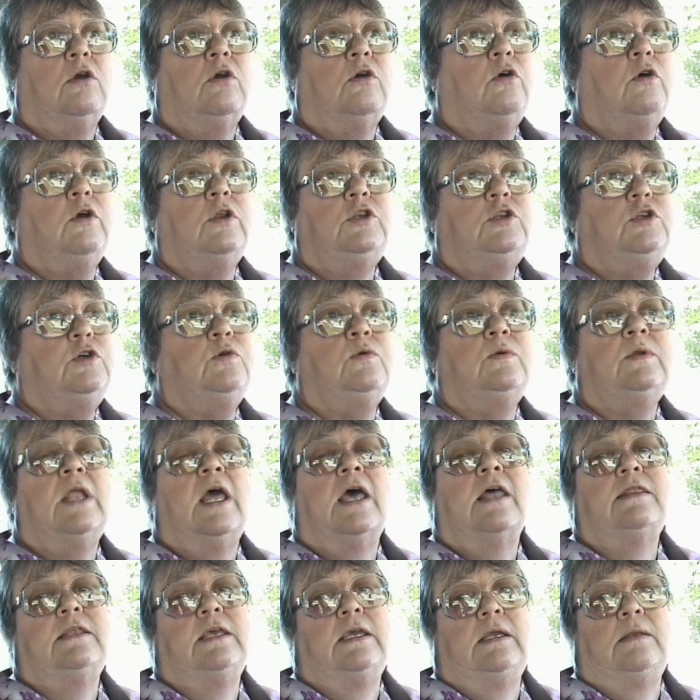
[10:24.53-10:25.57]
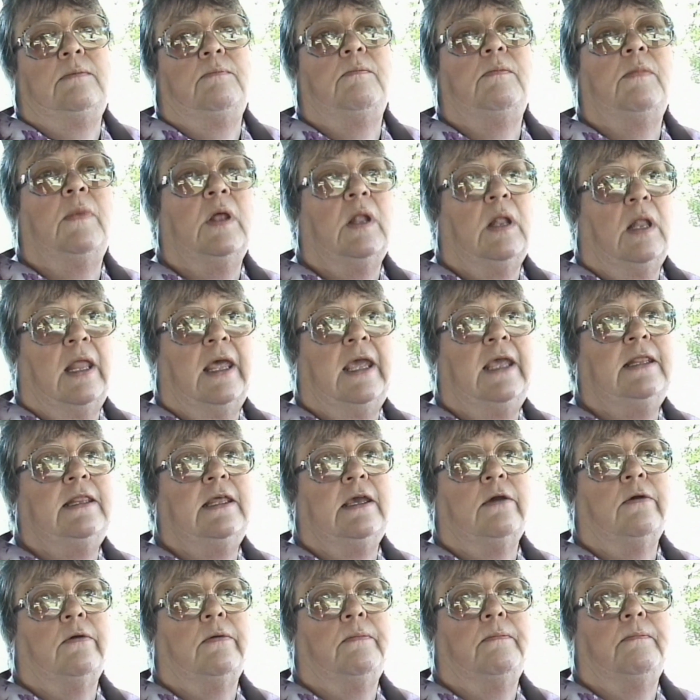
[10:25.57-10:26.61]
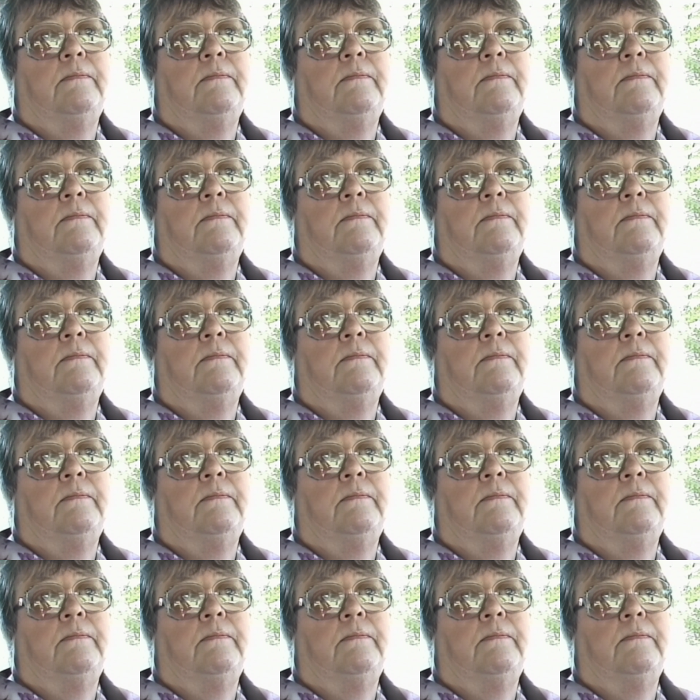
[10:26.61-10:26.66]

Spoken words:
could do nothing but lay there.